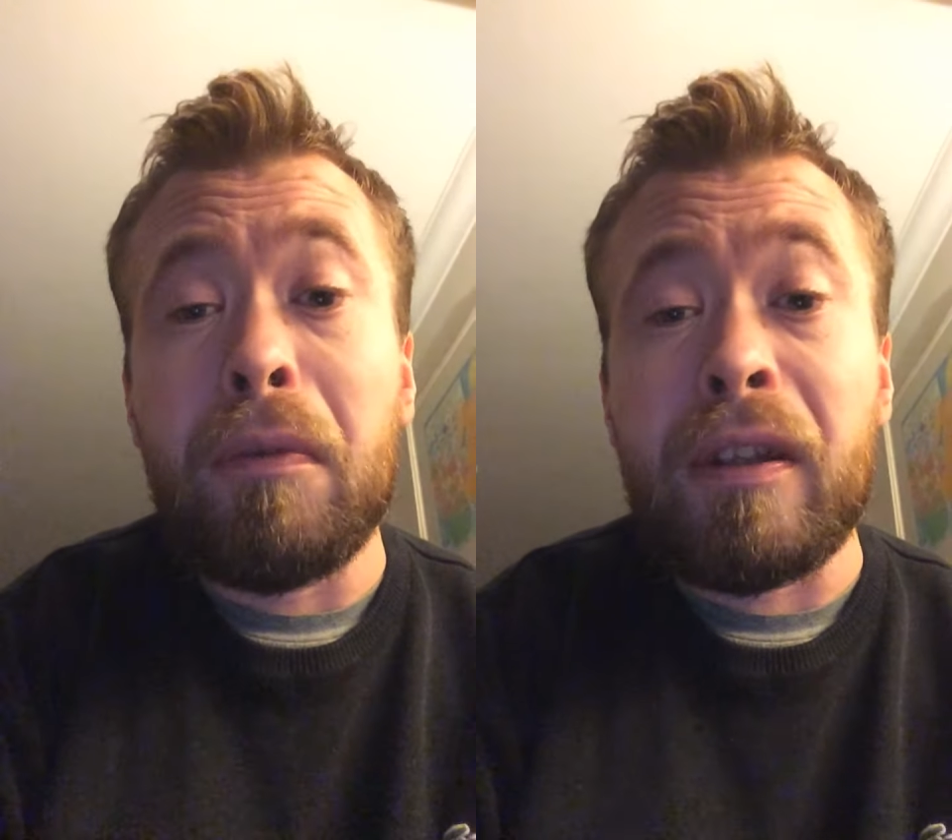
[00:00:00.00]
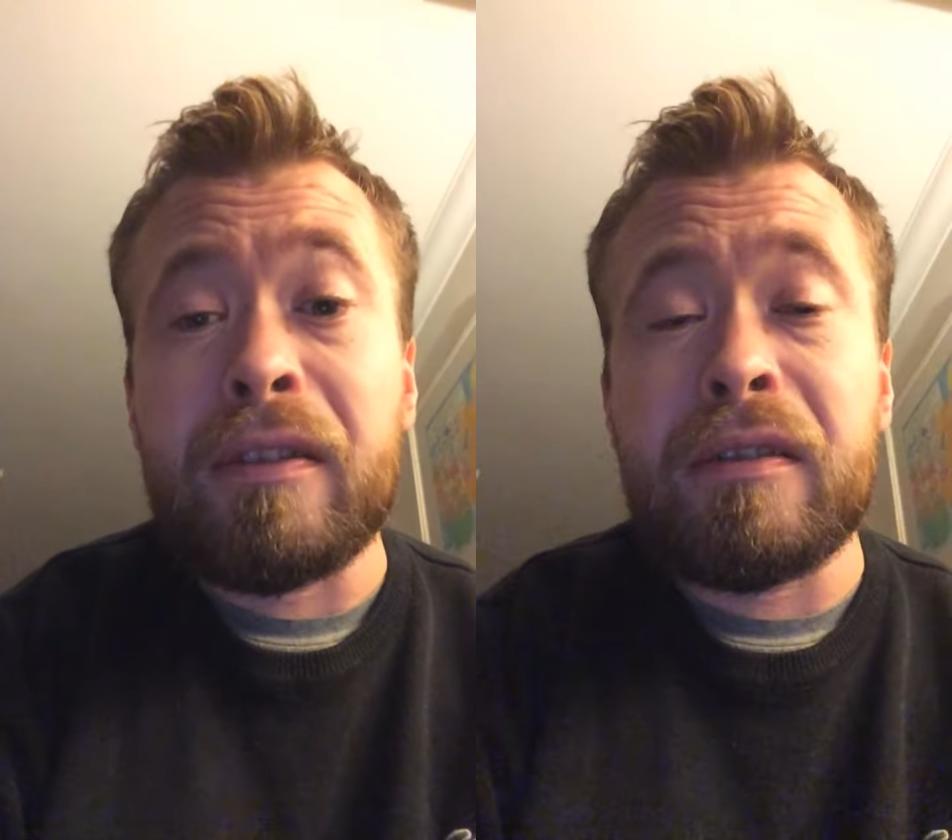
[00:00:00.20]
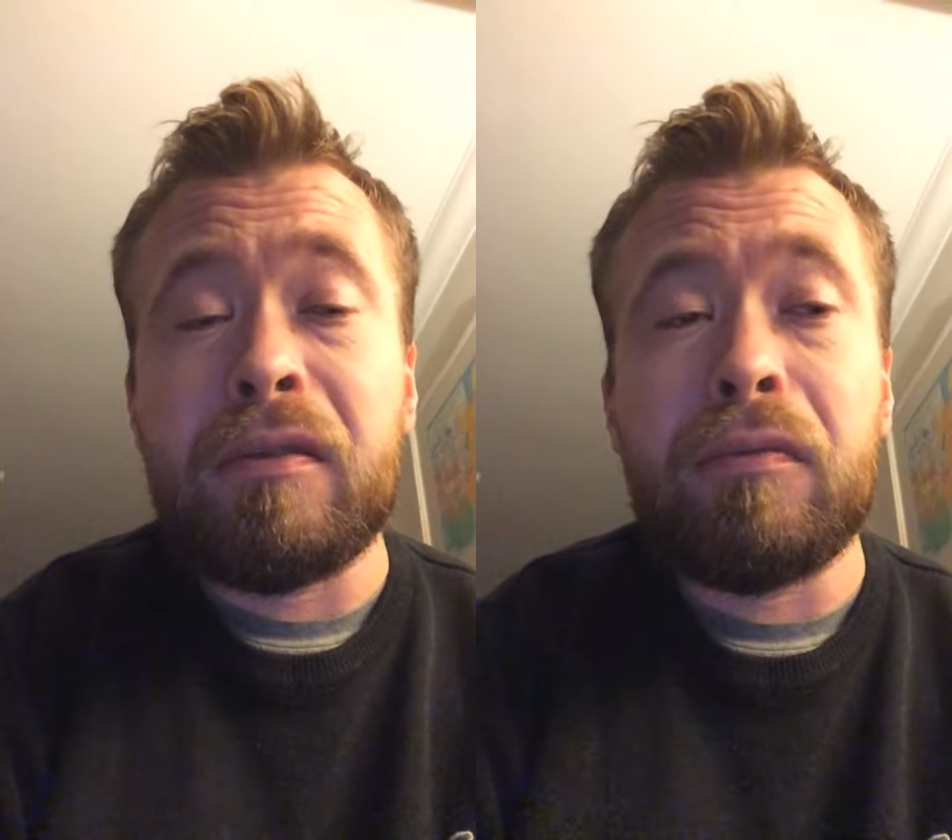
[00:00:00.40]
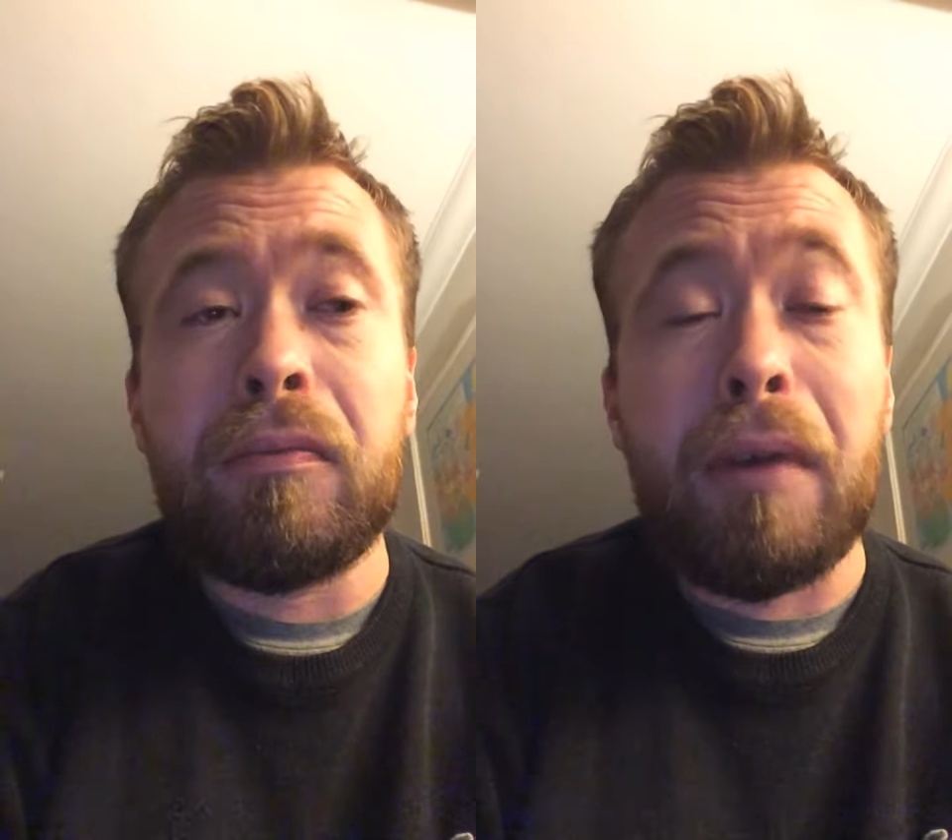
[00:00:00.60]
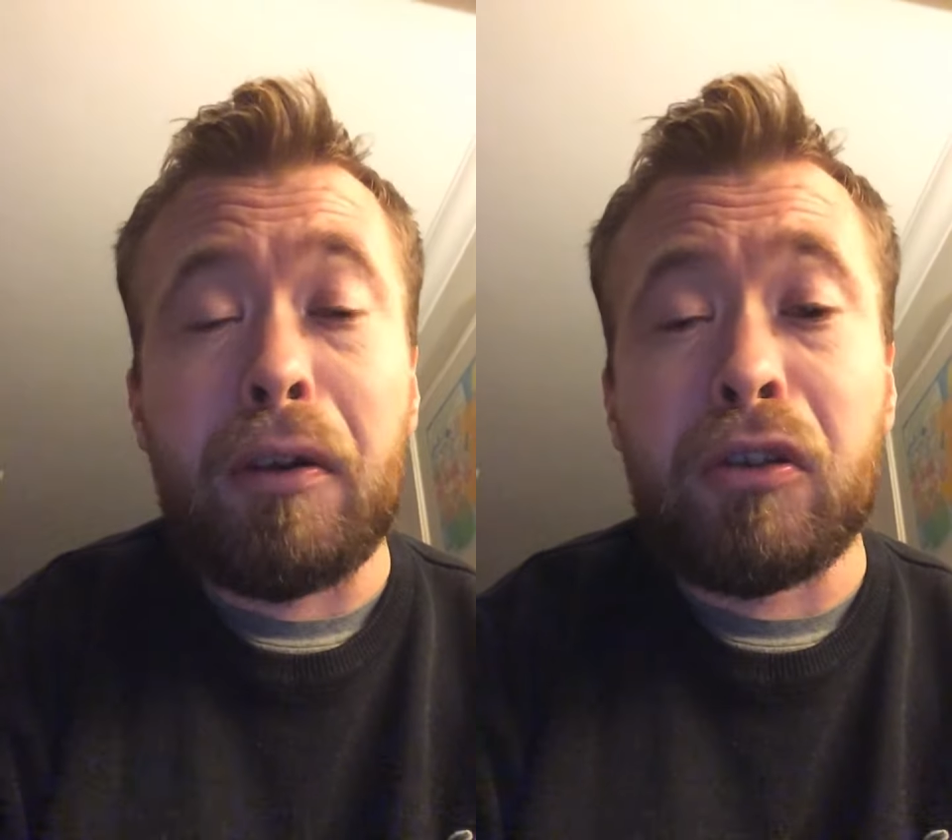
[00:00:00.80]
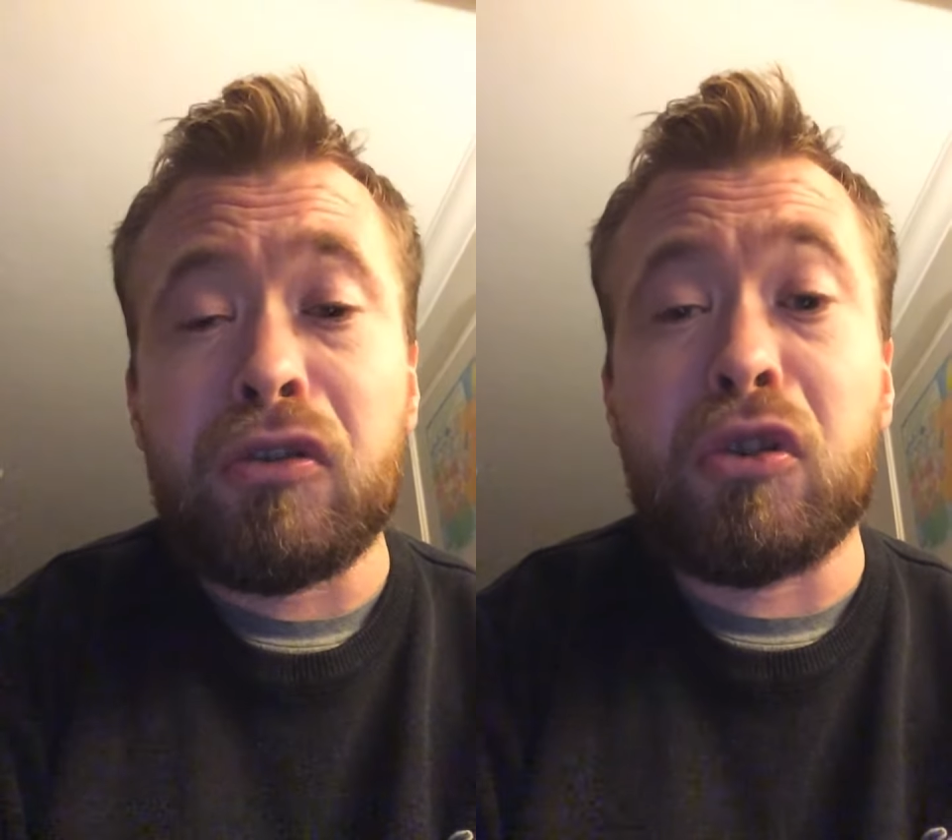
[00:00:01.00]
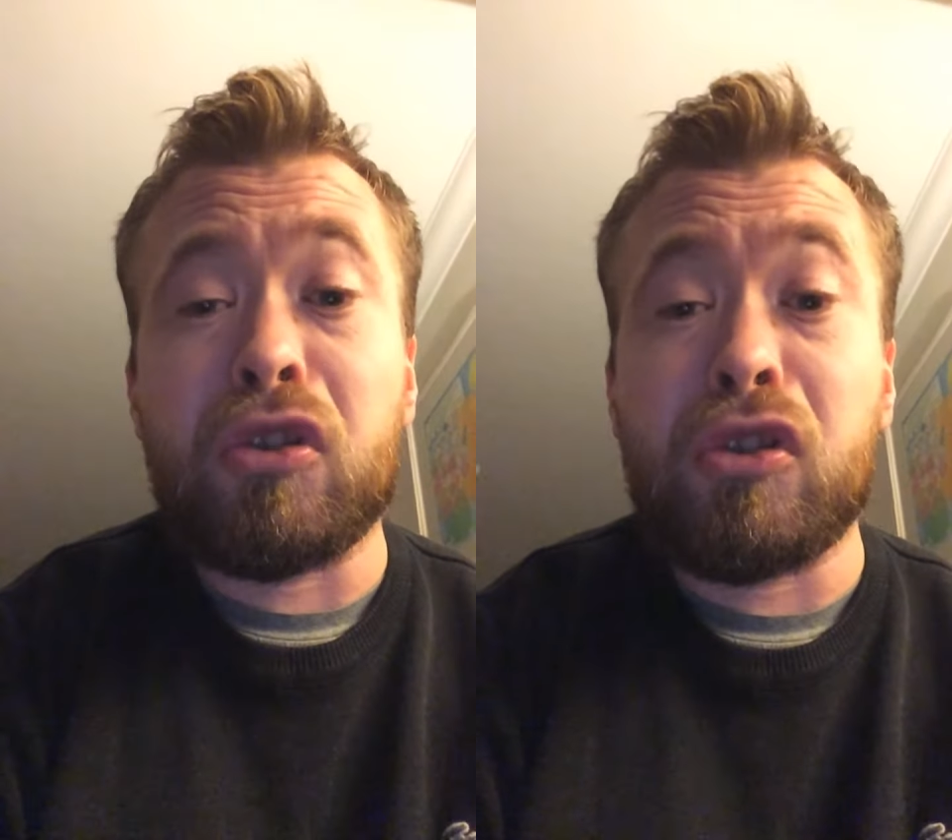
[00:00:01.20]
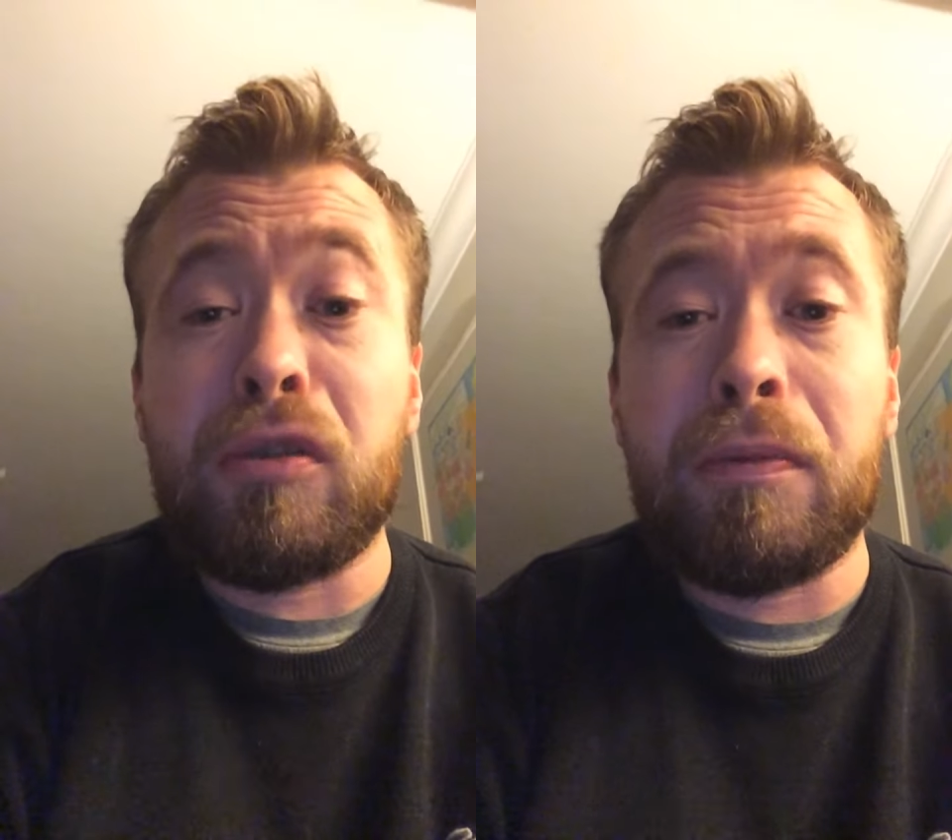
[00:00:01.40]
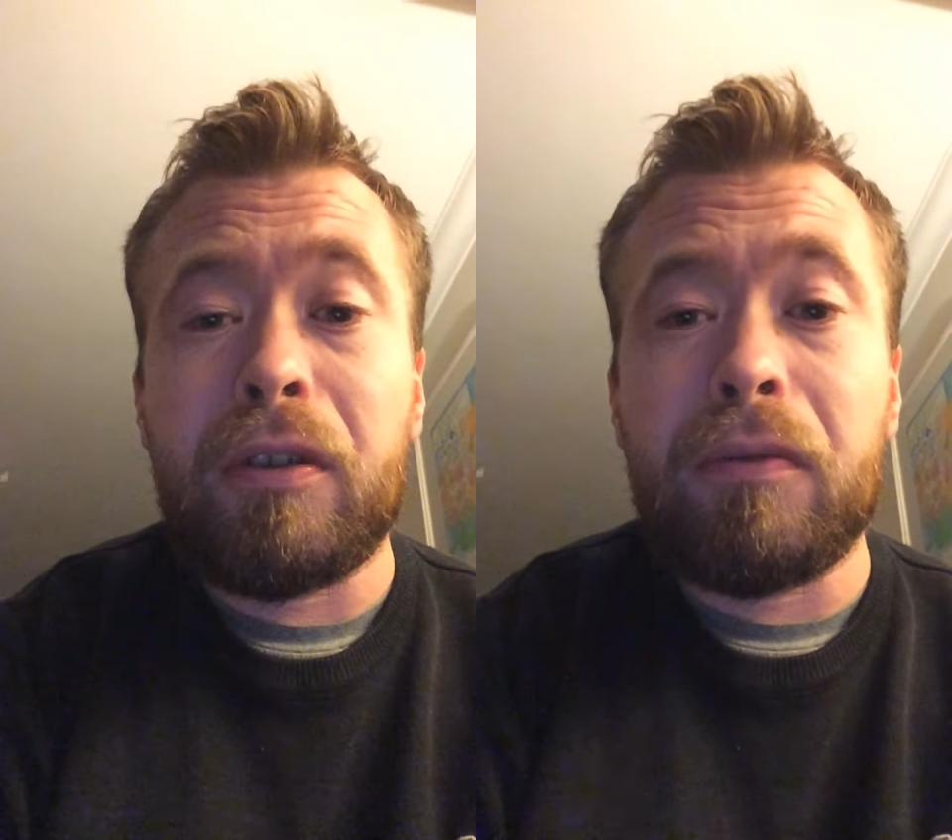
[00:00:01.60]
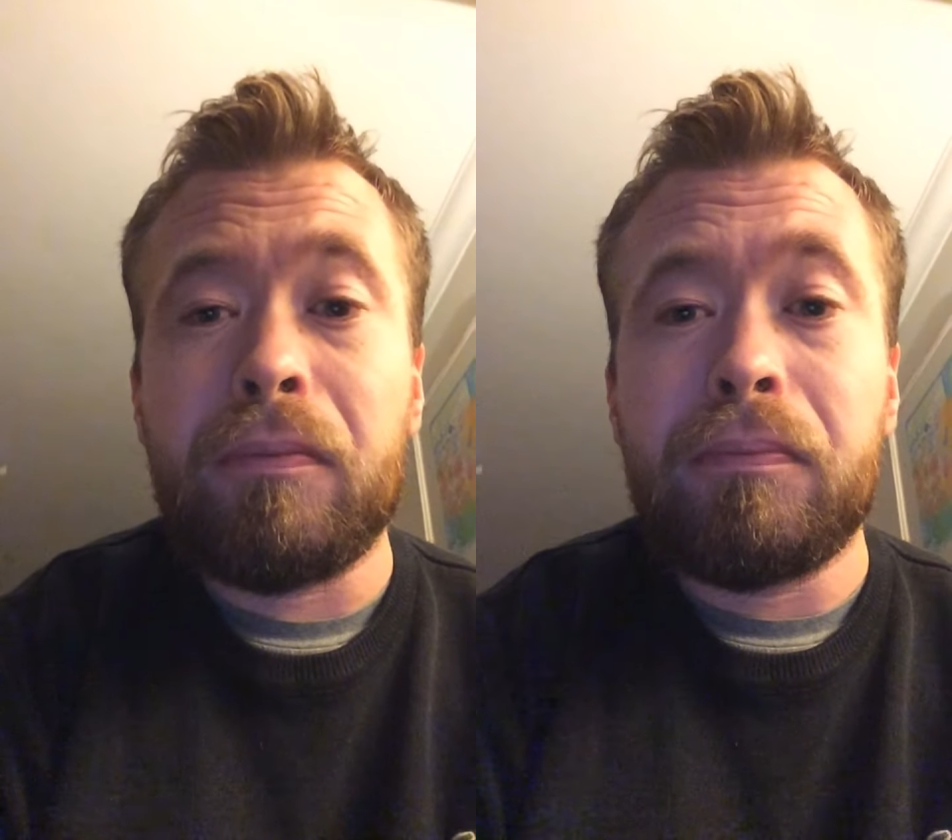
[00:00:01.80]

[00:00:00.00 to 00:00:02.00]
makes Americans look stupid